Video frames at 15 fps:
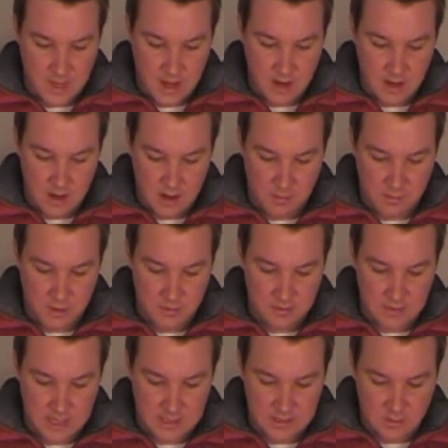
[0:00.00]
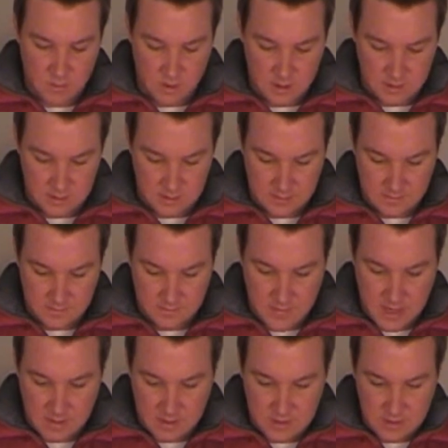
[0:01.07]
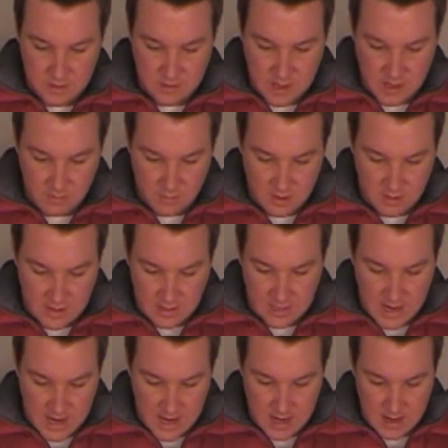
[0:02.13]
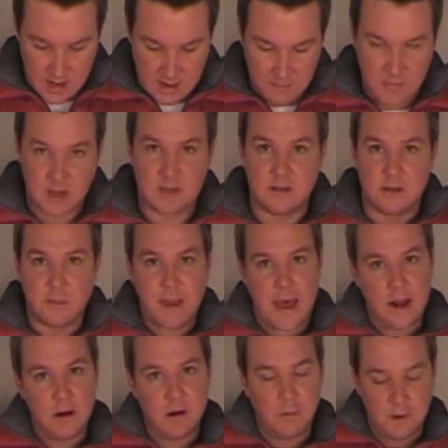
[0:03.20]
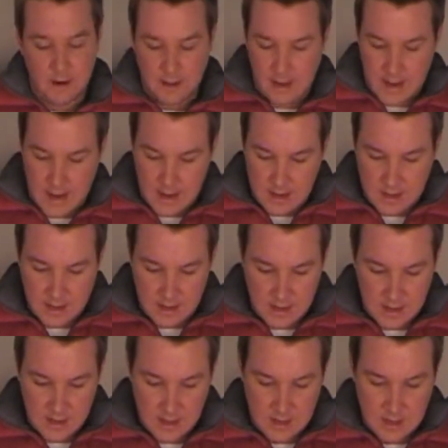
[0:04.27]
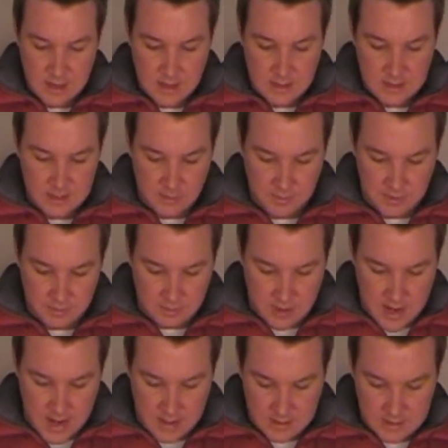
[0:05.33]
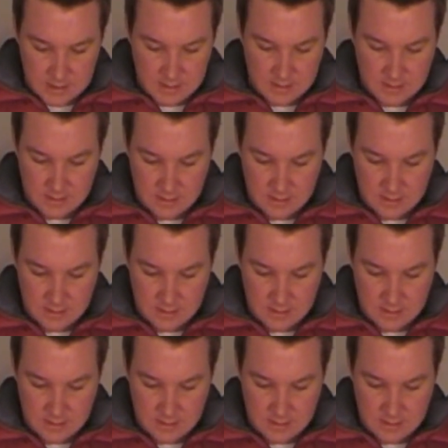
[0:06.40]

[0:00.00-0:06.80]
and cut out both sides at once. Now I do kind of want to align, because of the pattern, I want to align it. So I will do that.